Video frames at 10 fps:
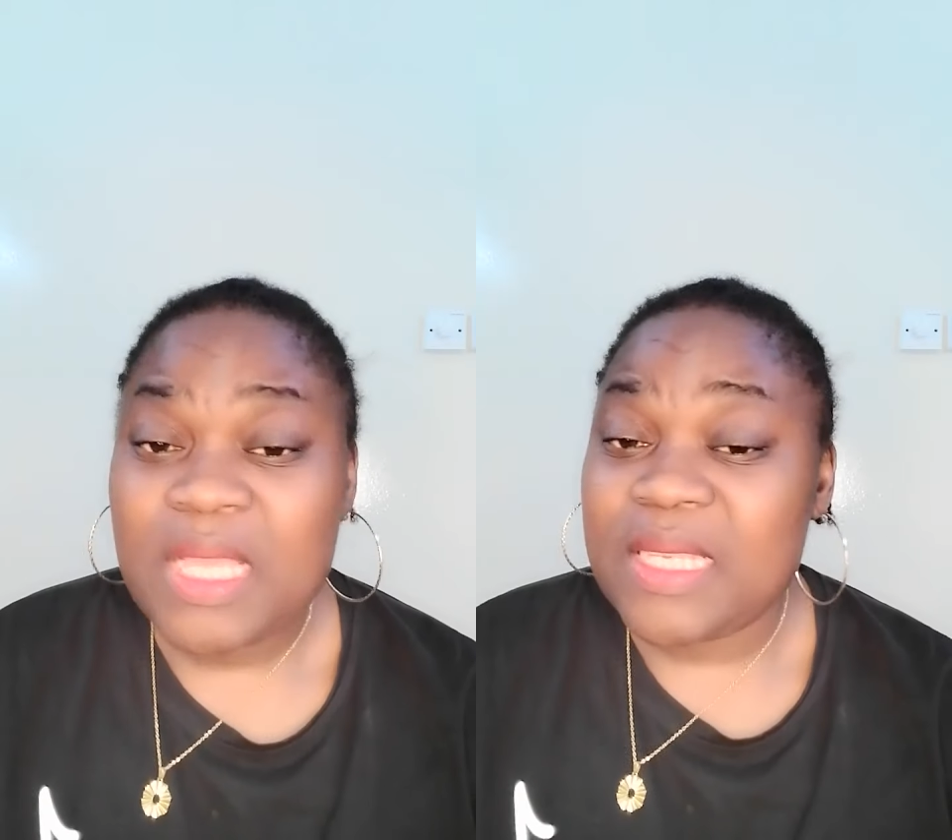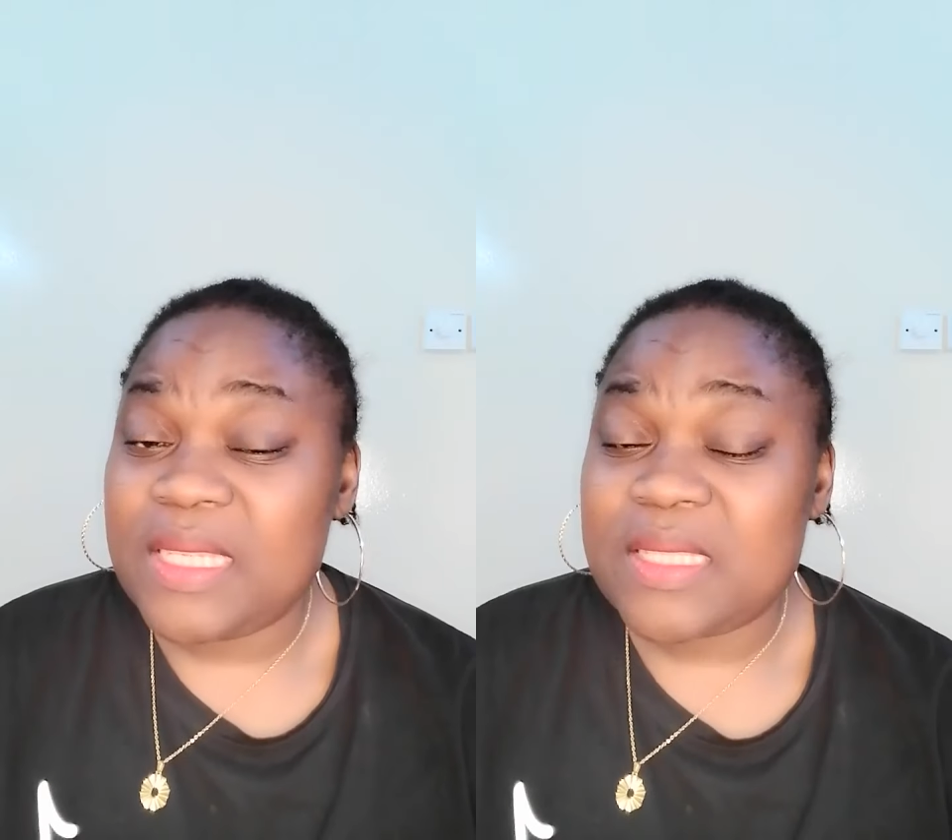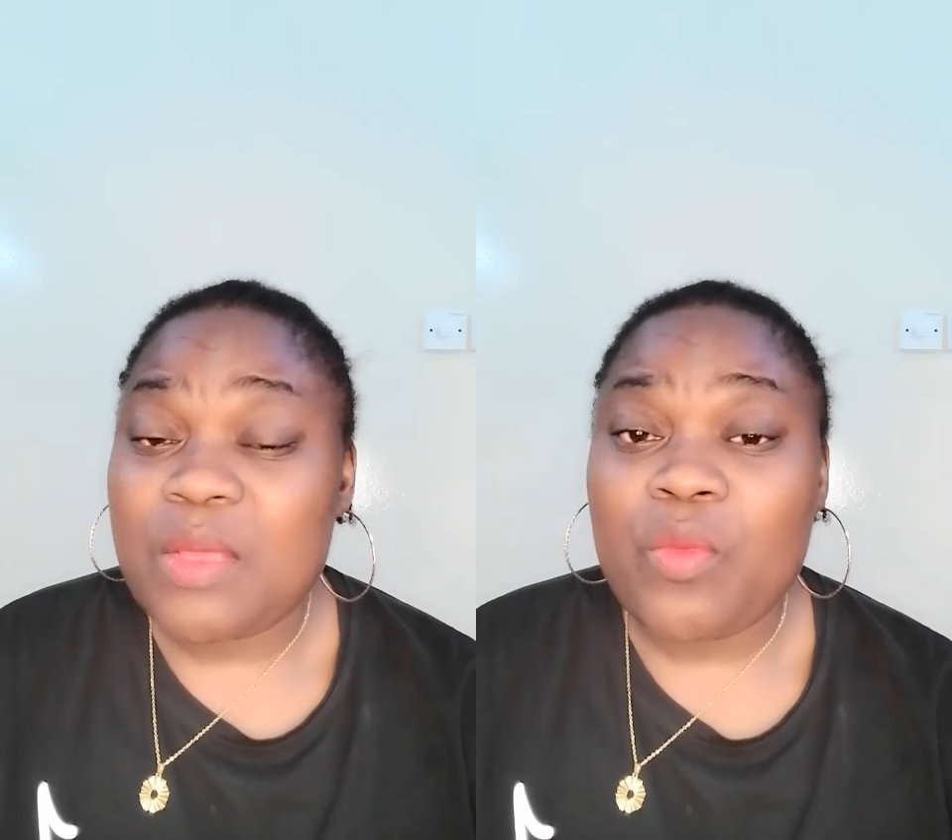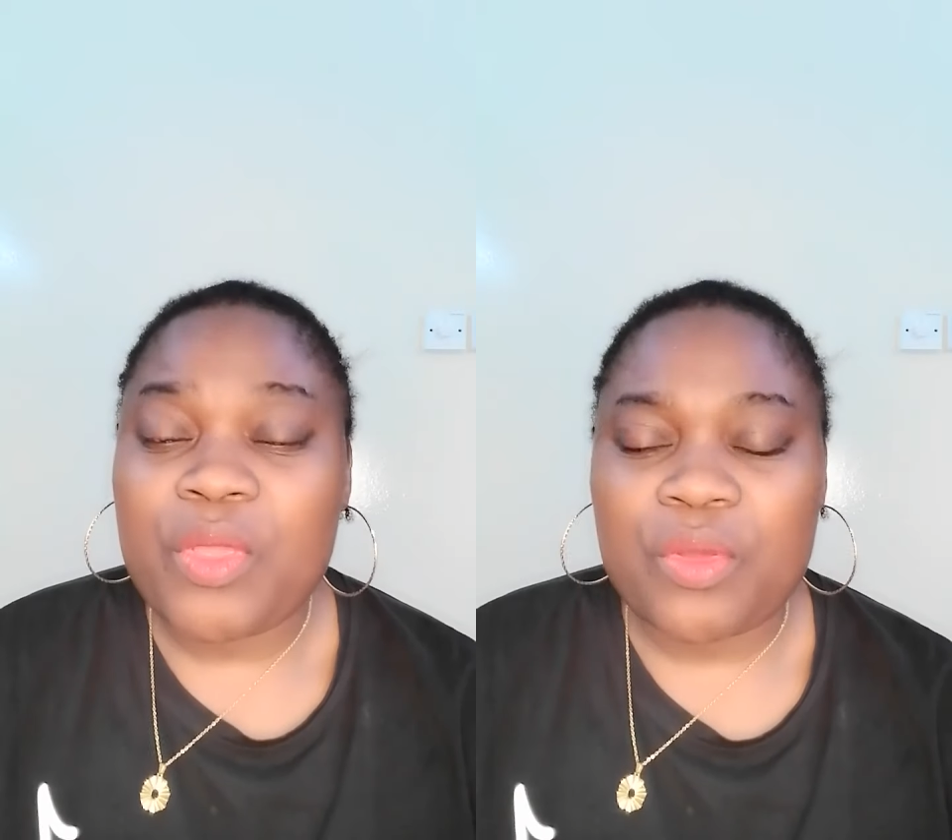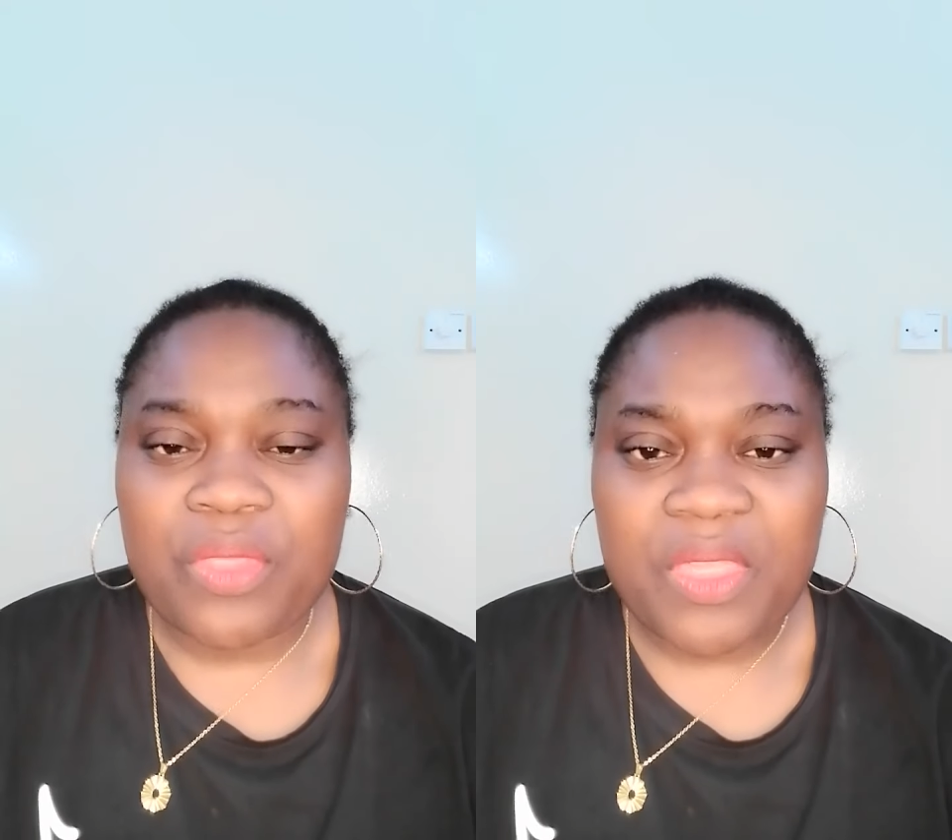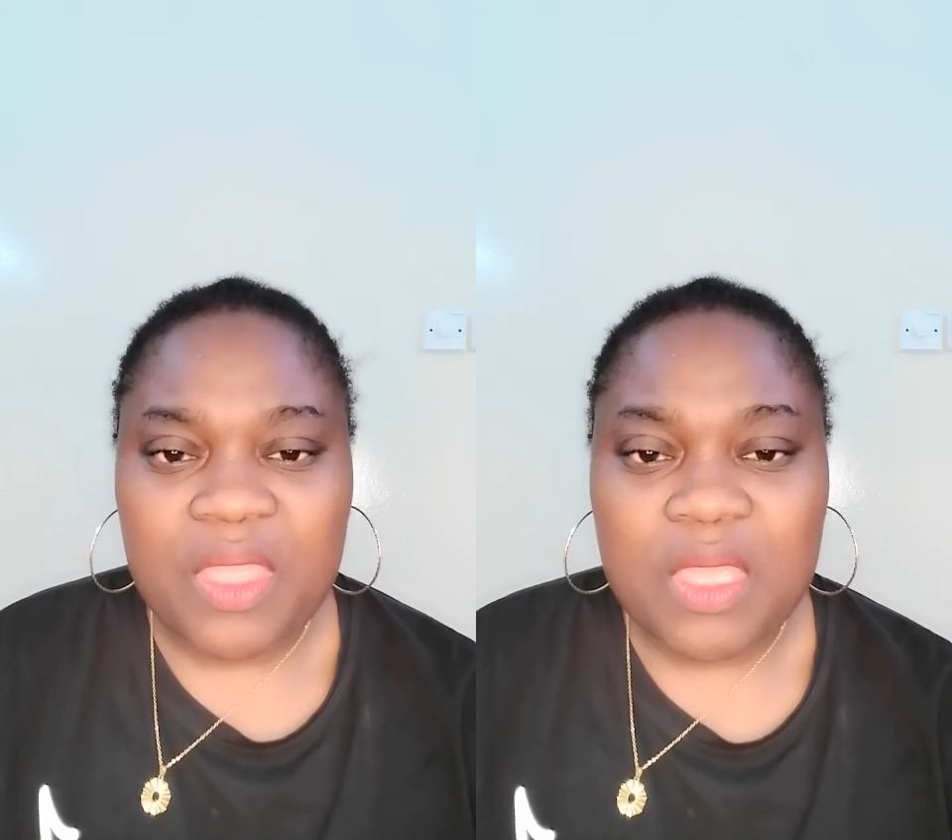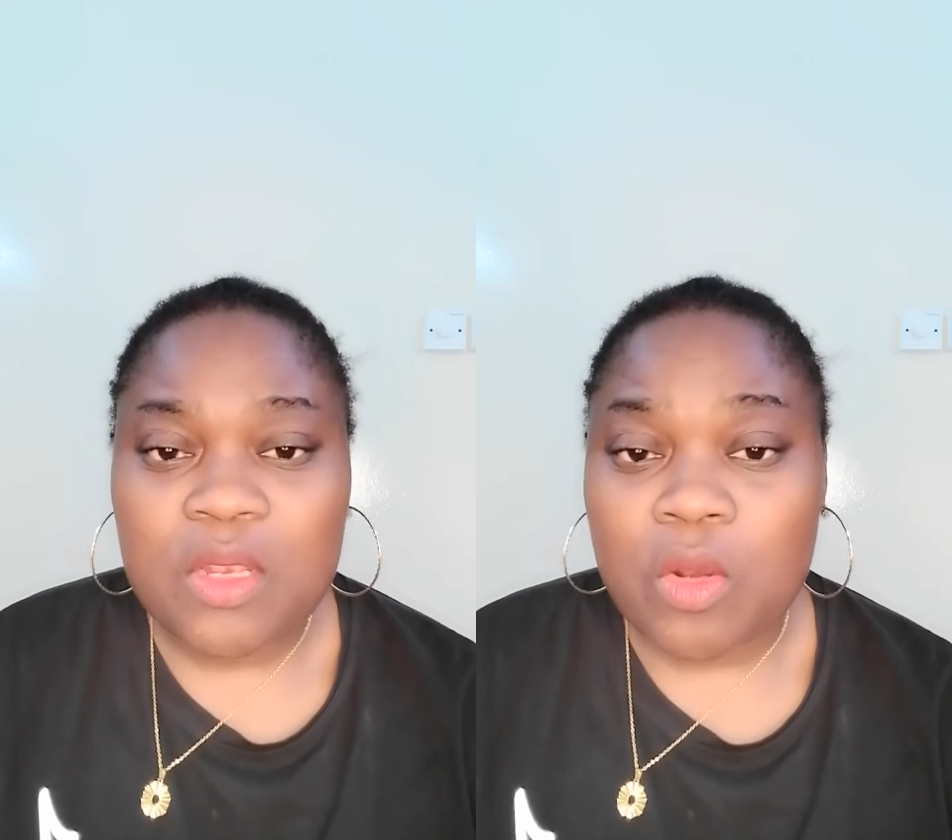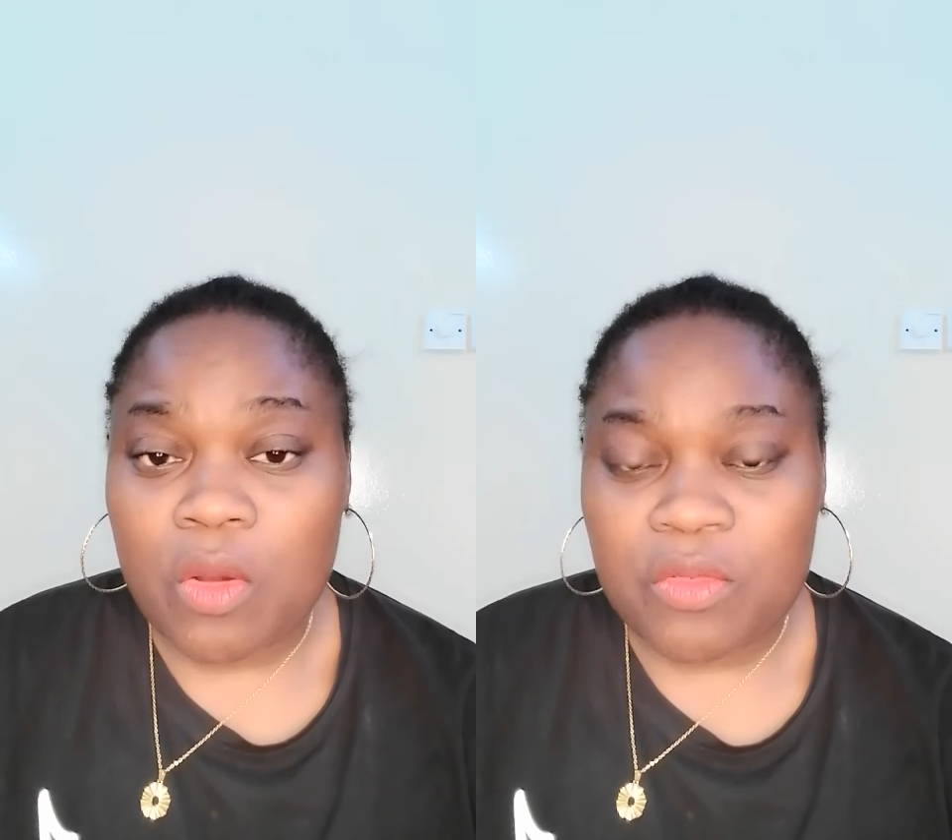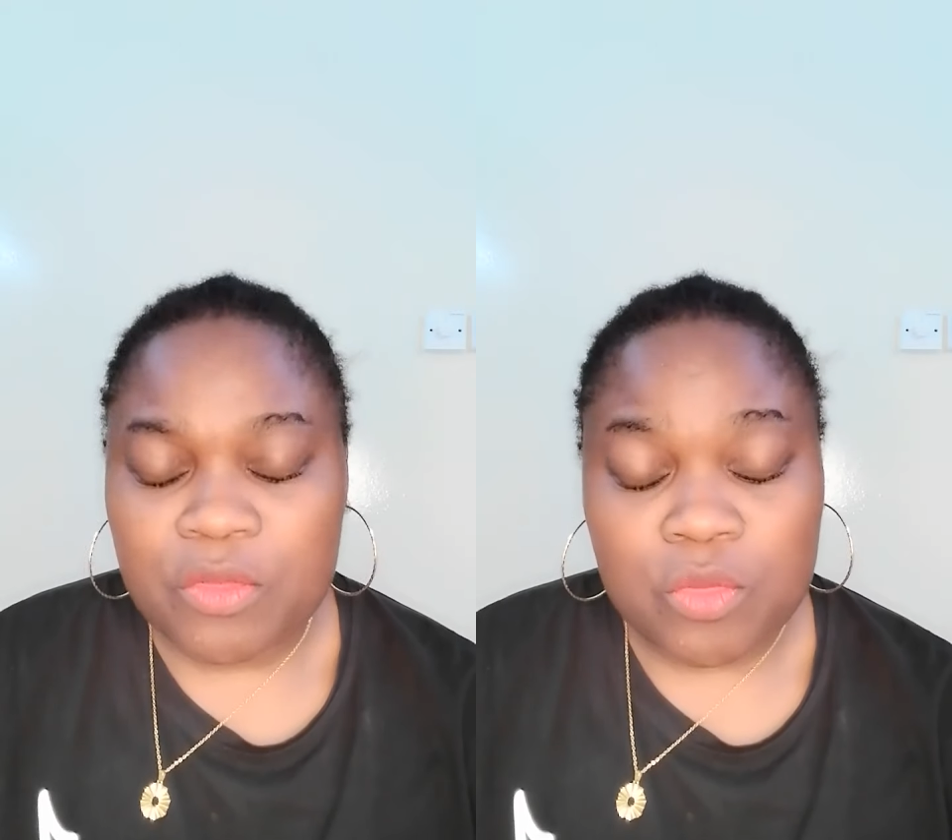The same way you're thinking love